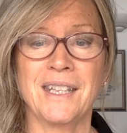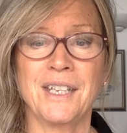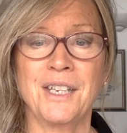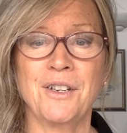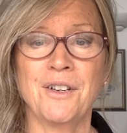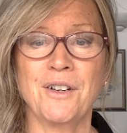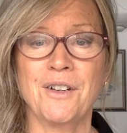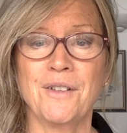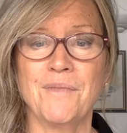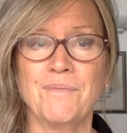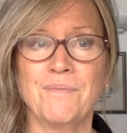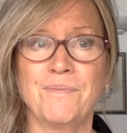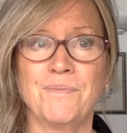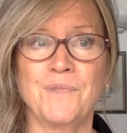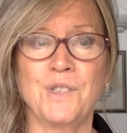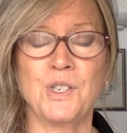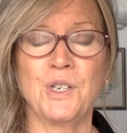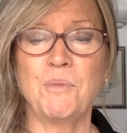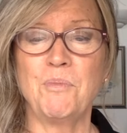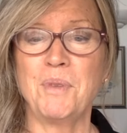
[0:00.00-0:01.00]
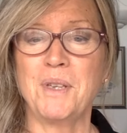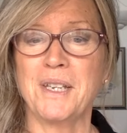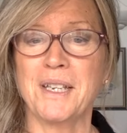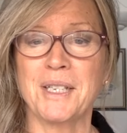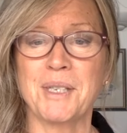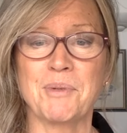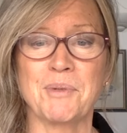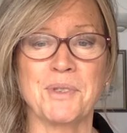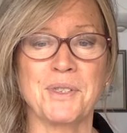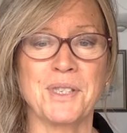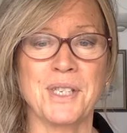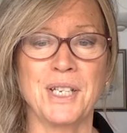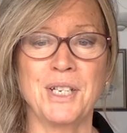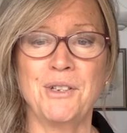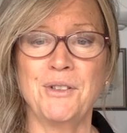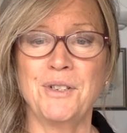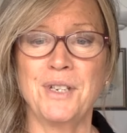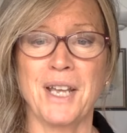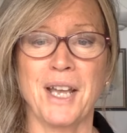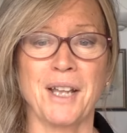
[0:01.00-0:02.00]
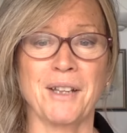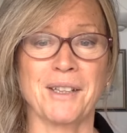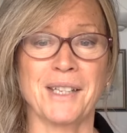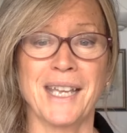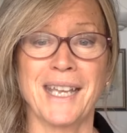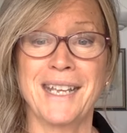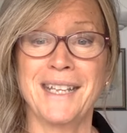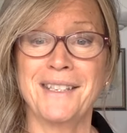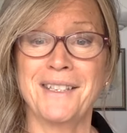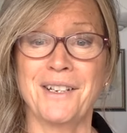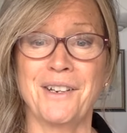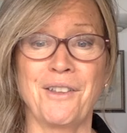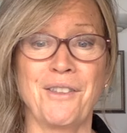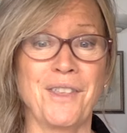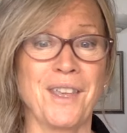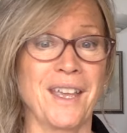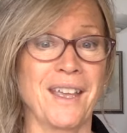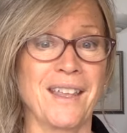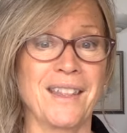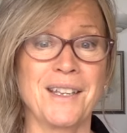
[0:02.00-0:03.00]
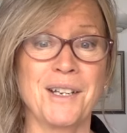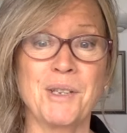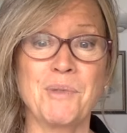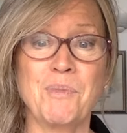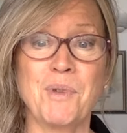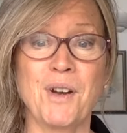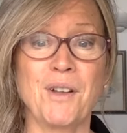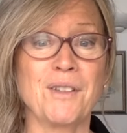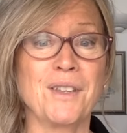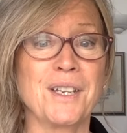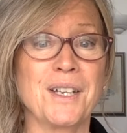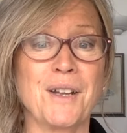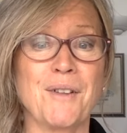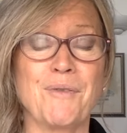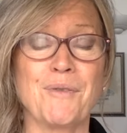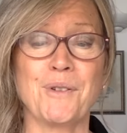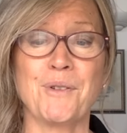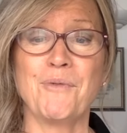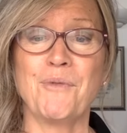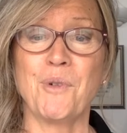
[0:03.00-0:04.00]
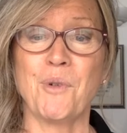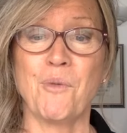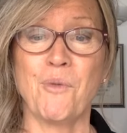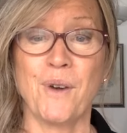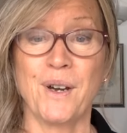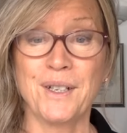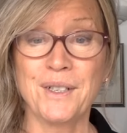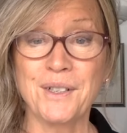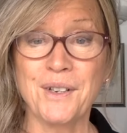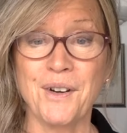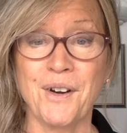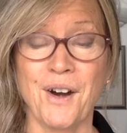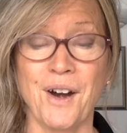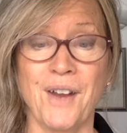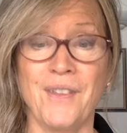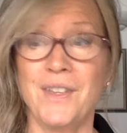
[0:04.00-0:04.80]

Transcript: your GPS will send you down lanes and you think there's barely enough room for one car,